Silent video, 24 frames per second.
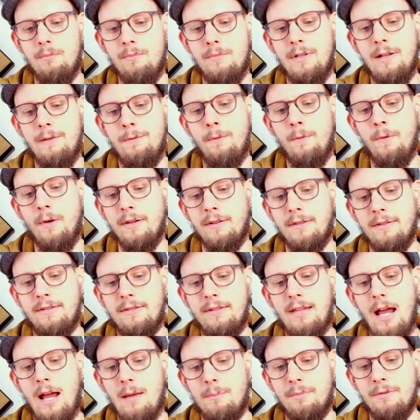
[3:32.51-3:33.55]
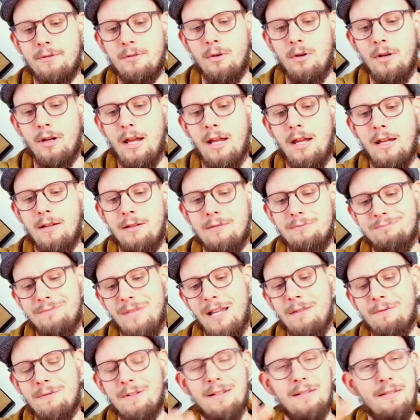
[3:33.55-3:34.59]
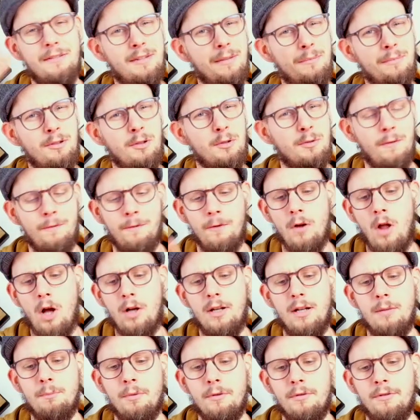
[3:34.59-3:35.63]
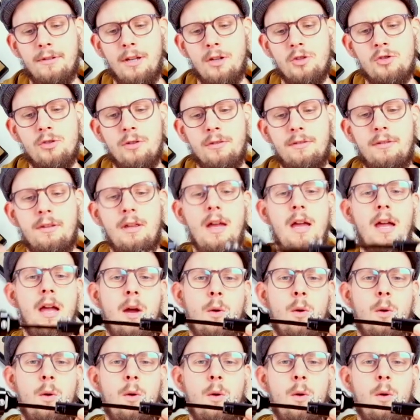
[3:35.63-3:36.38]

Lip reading: different steps or even some sort of locking positions